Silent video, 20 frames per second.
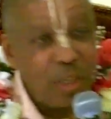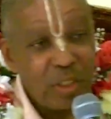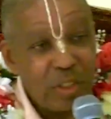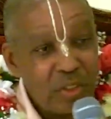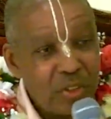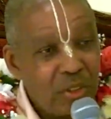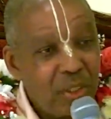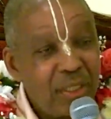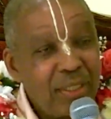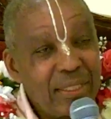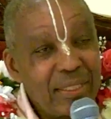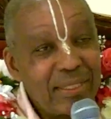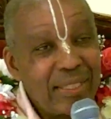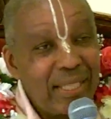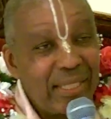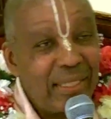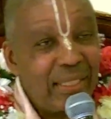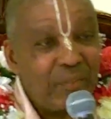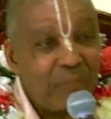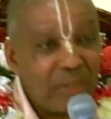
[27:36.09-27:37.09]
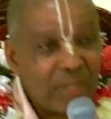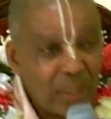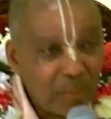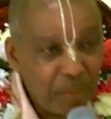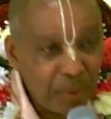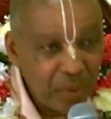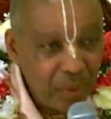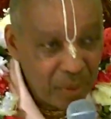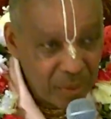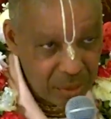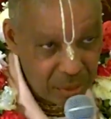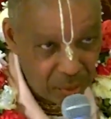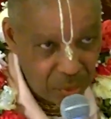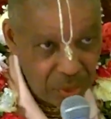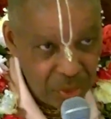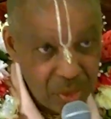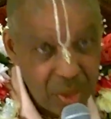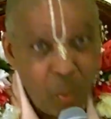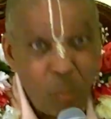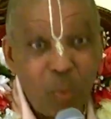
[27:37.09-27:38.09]
all, you should understand that everything belongs to
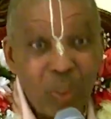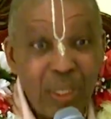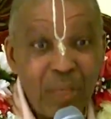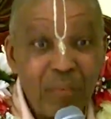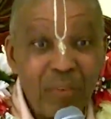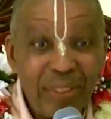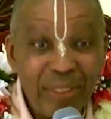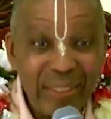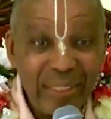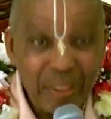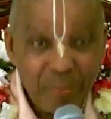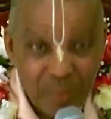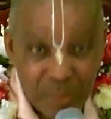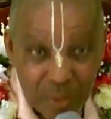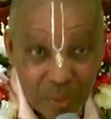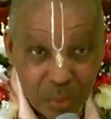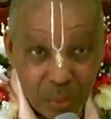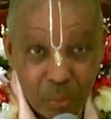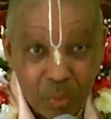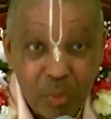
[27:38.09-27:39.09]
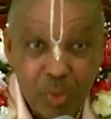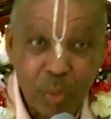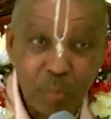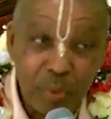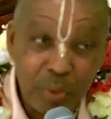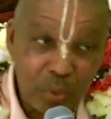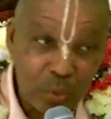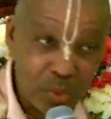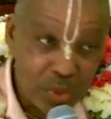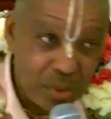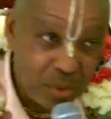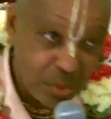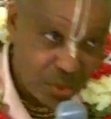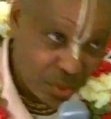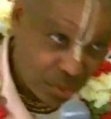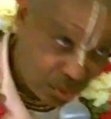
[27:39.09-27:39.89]
Krishna. Whatever he gives you should be used in his